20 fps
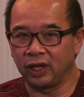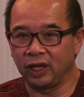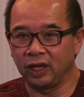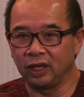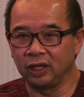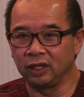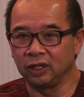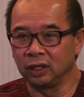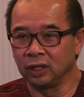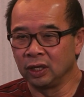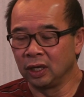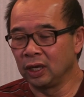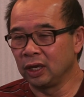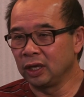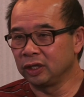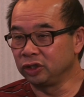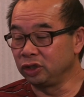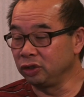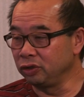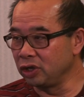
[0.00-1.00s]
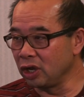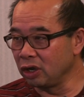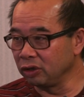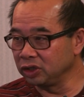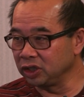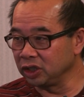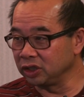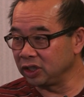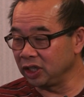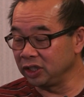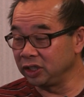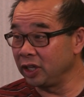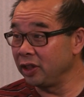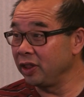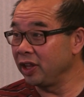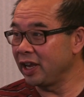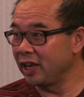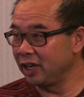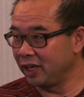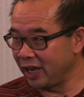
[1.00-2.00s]
a zoonosis is in
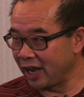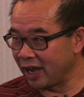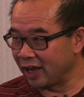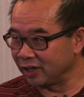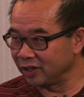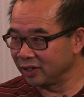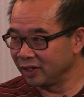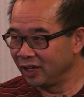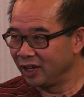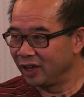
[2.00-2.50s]
the Iliad.